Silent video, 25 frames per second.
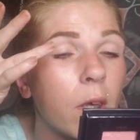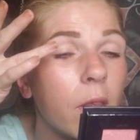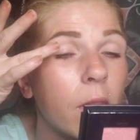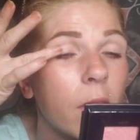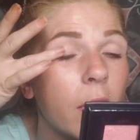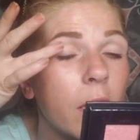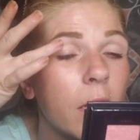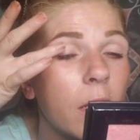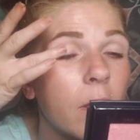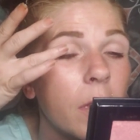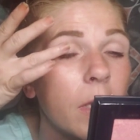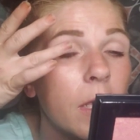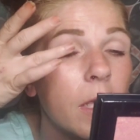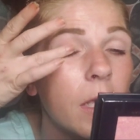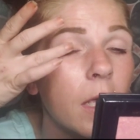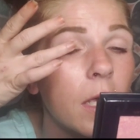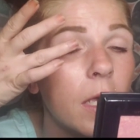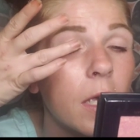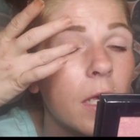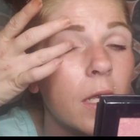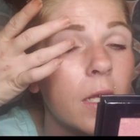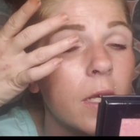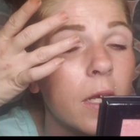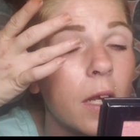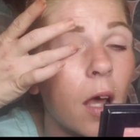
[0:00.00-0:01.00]
and then at the
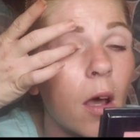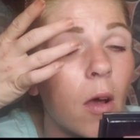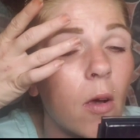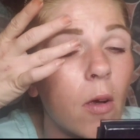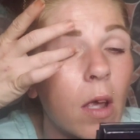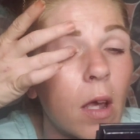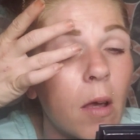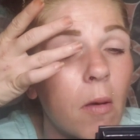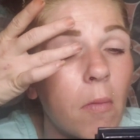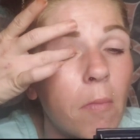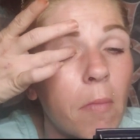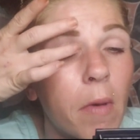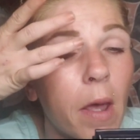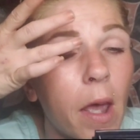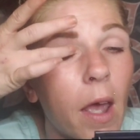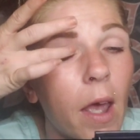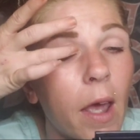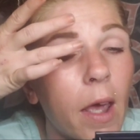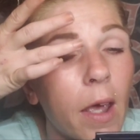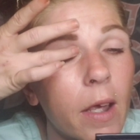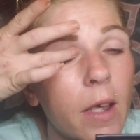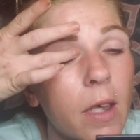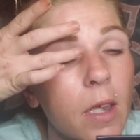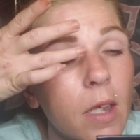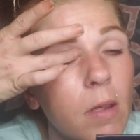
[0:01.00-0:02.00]
end I'll come
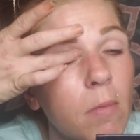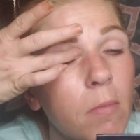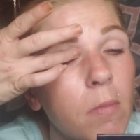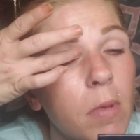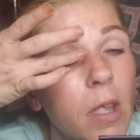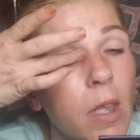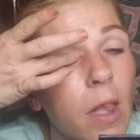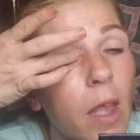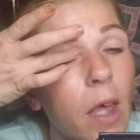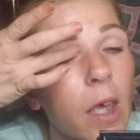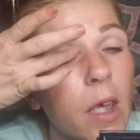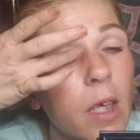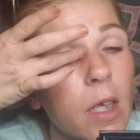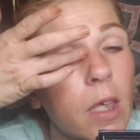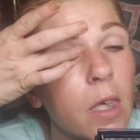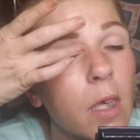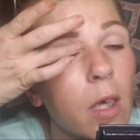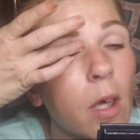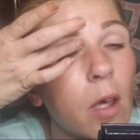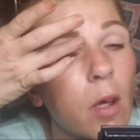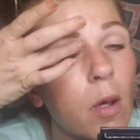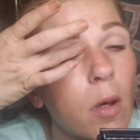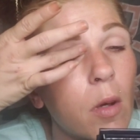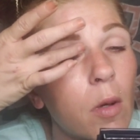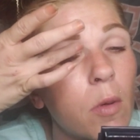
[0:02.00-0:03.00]
back and be like,
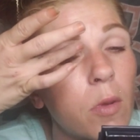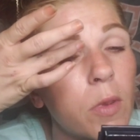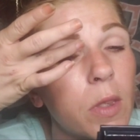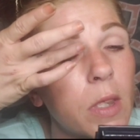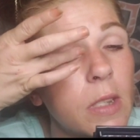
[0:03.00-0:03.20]
yo,